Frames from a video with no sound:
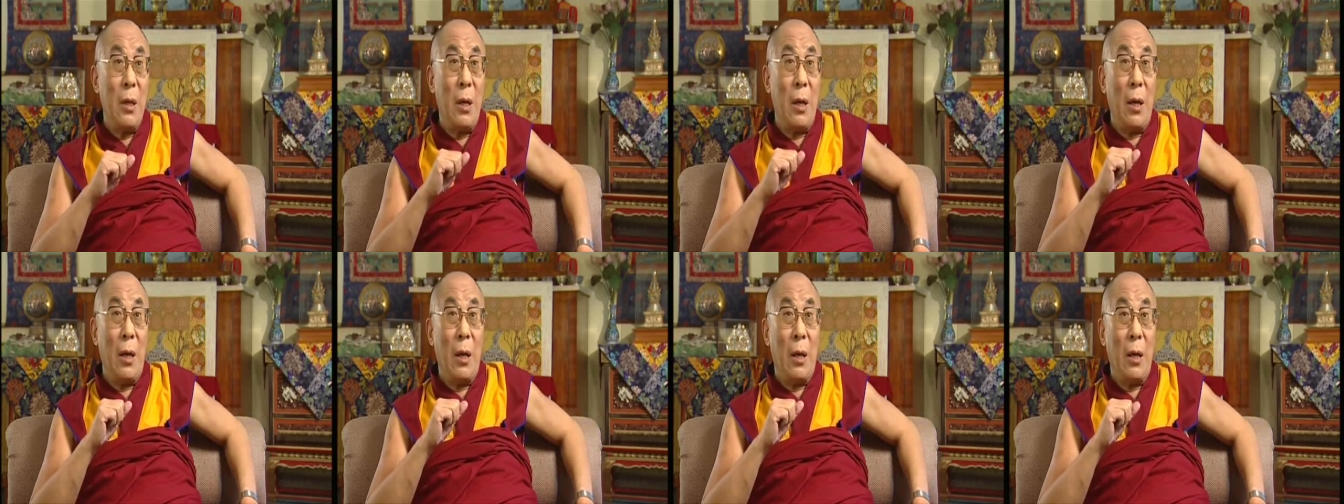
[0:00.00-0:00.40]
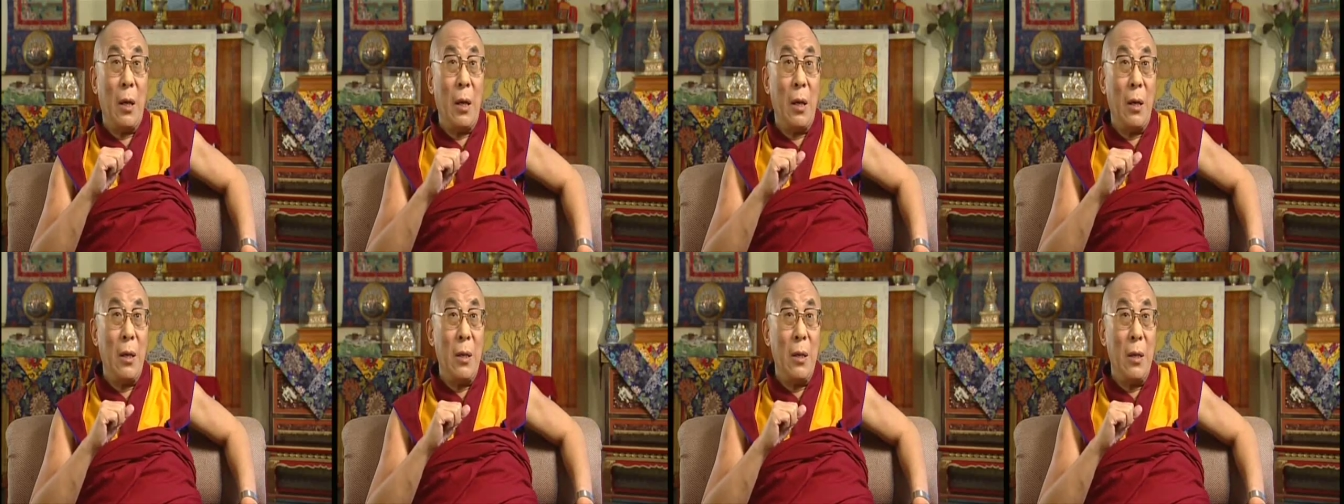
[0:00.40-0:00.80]

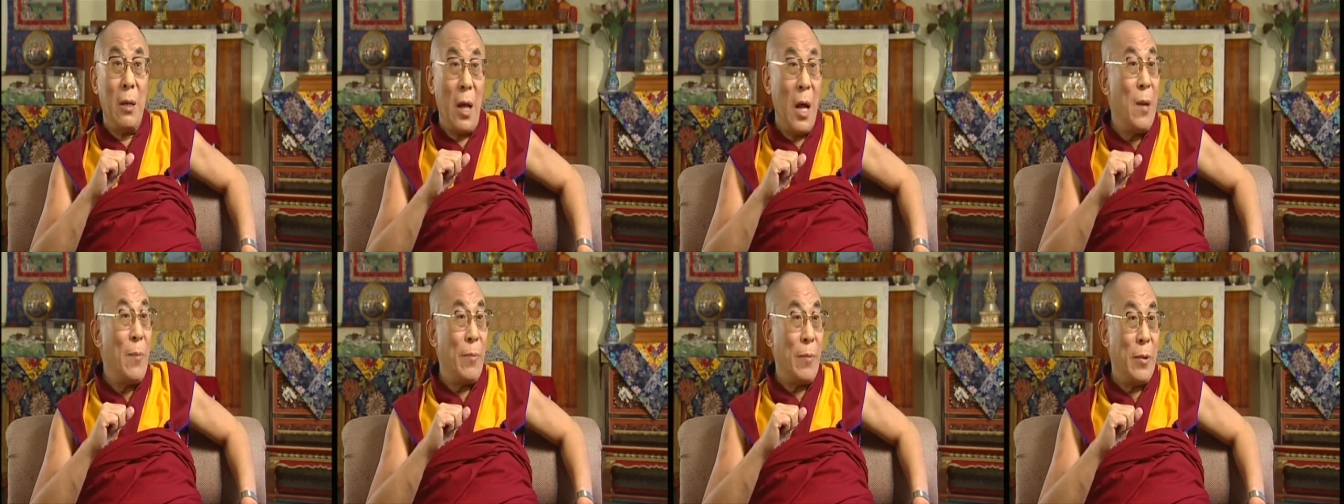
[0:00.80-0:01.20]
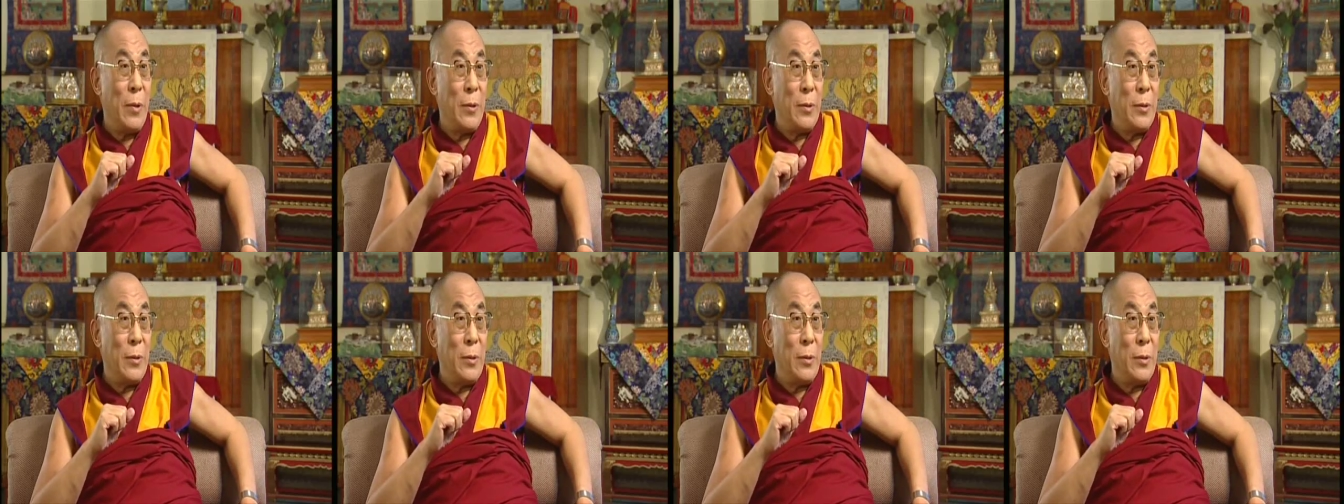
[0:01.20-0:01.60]
uh, help,
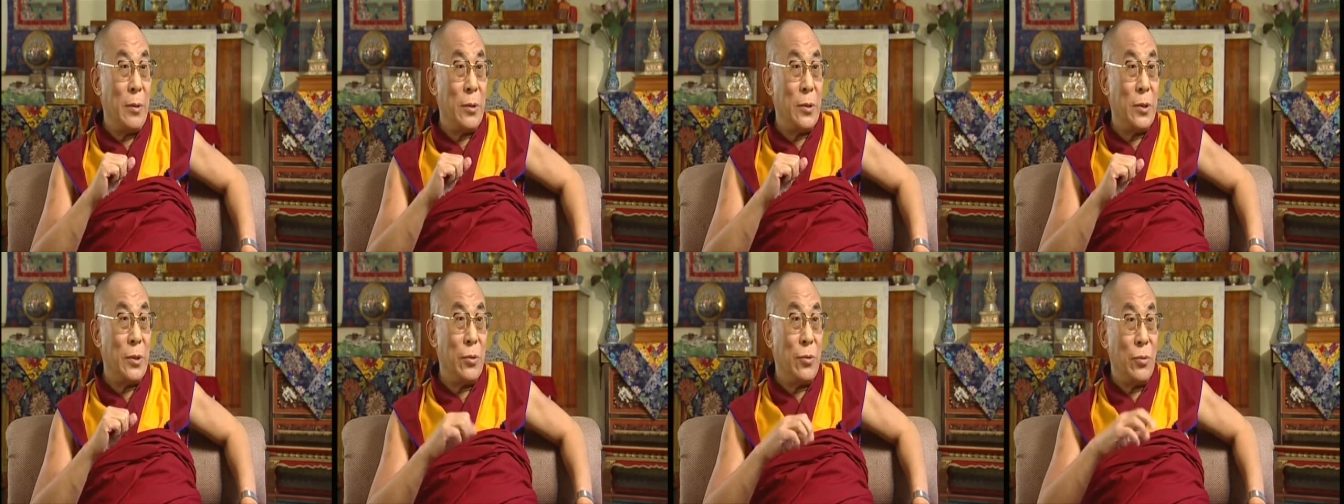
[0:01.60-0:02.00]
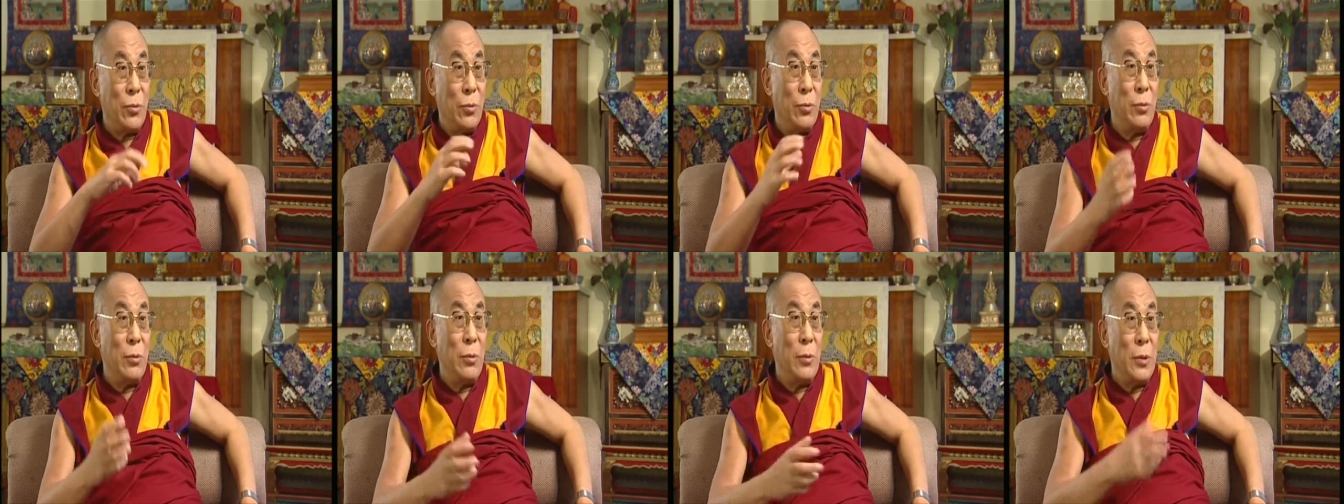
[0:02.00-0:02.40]
you see,
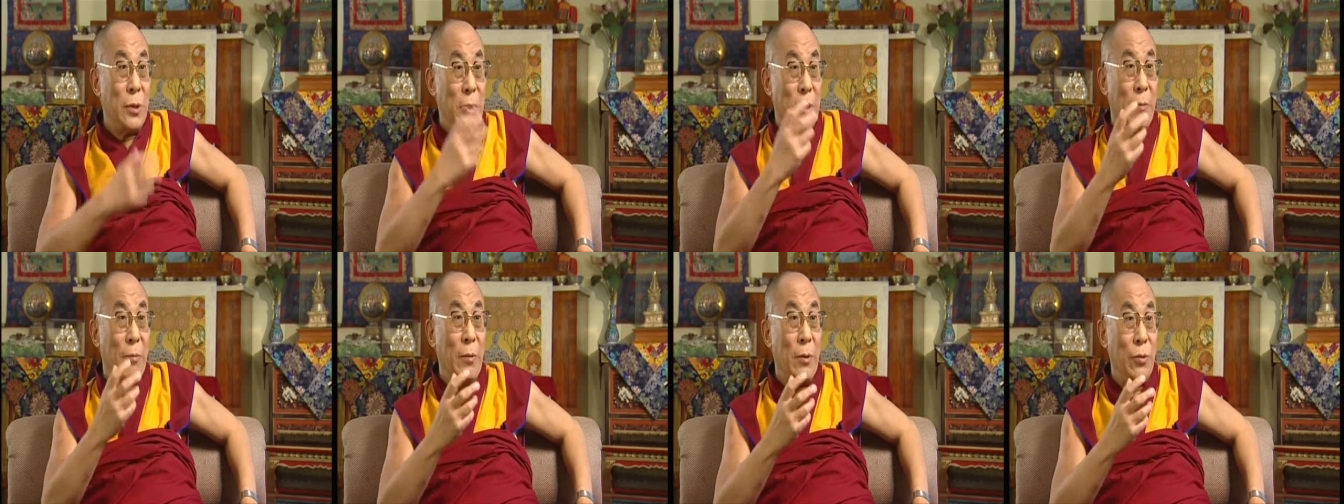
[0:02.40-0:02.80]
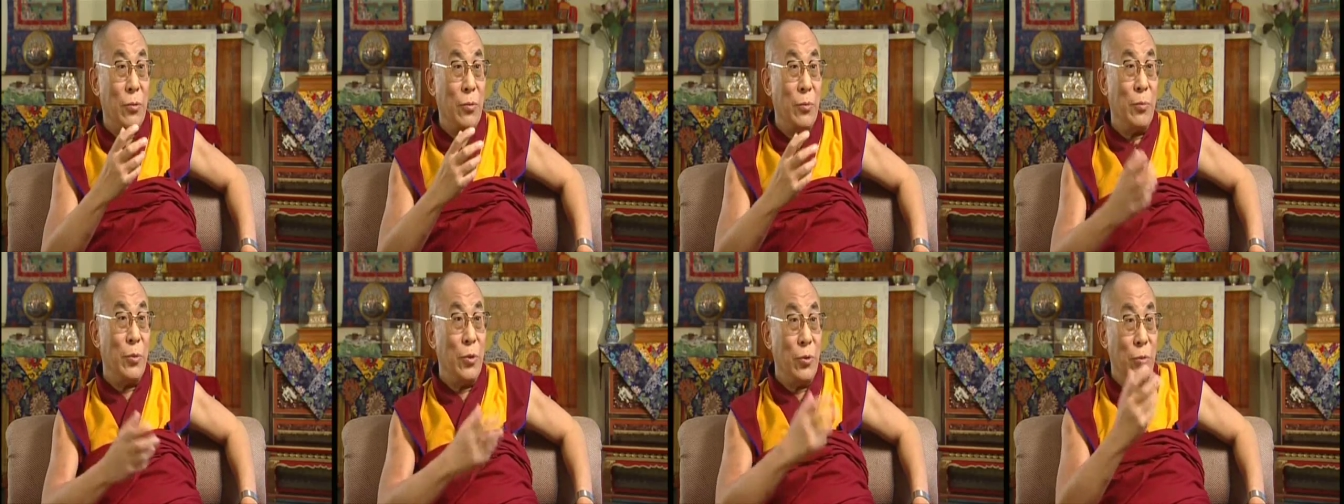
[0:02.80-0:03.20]
to,
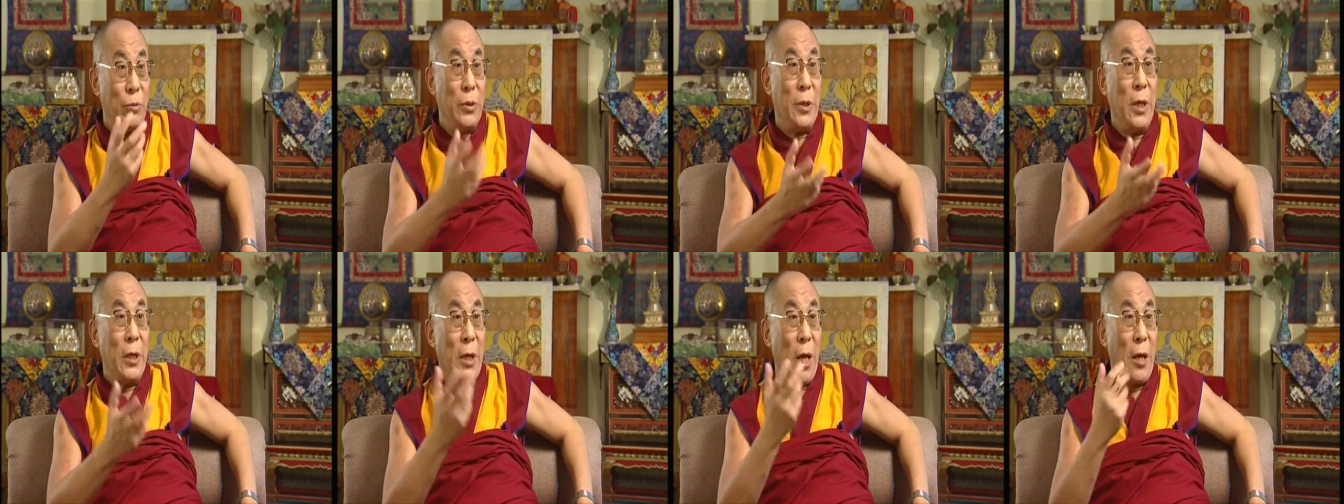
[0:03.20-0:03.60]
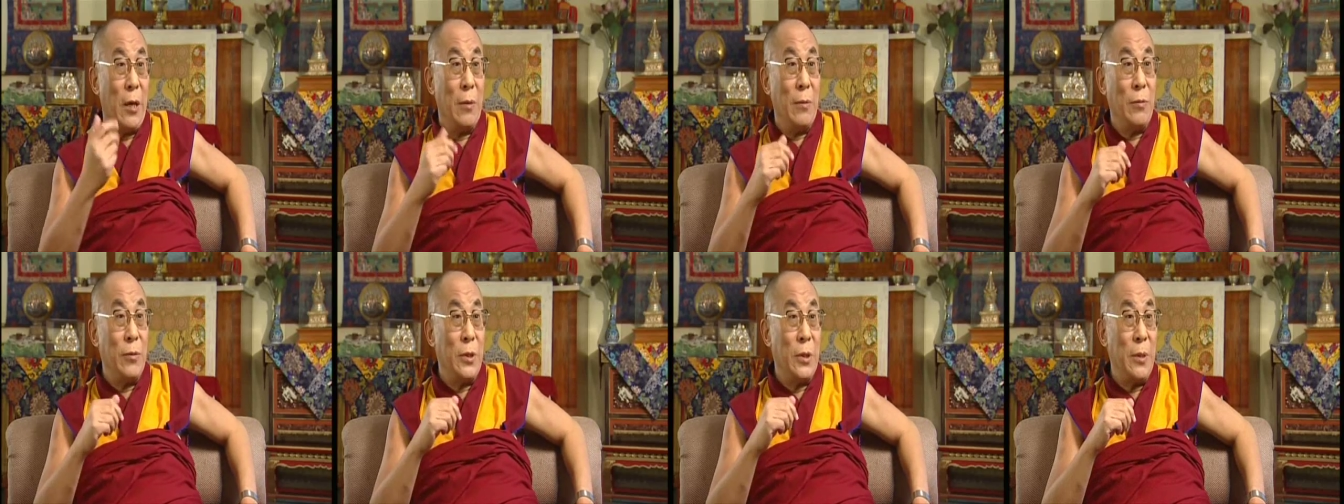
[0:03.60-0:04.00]
to produce that
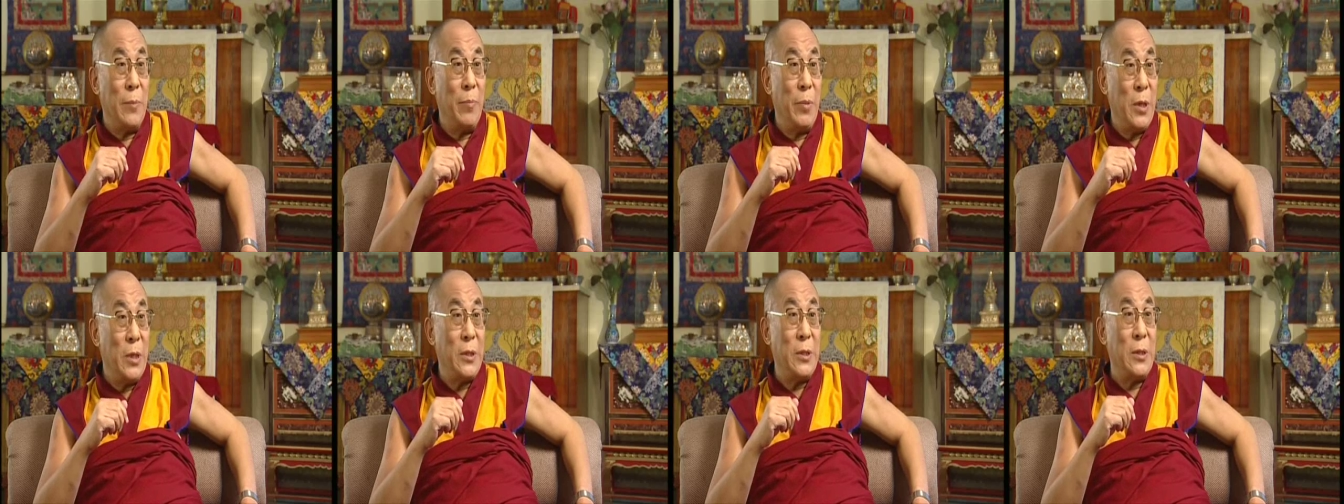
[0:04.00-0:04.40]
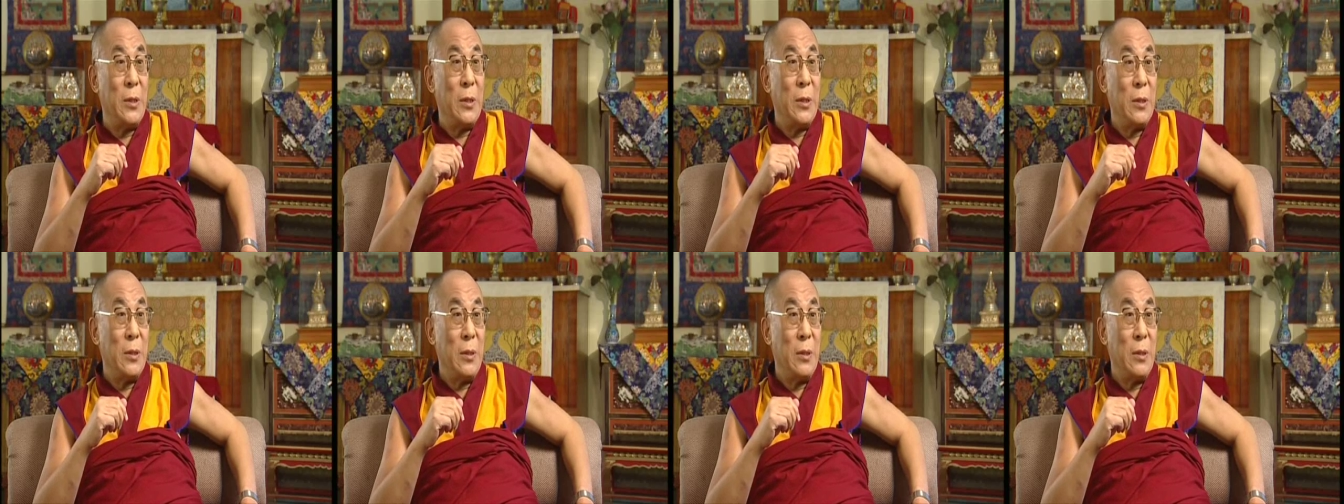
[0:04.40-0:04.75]
kind of, you see, the person.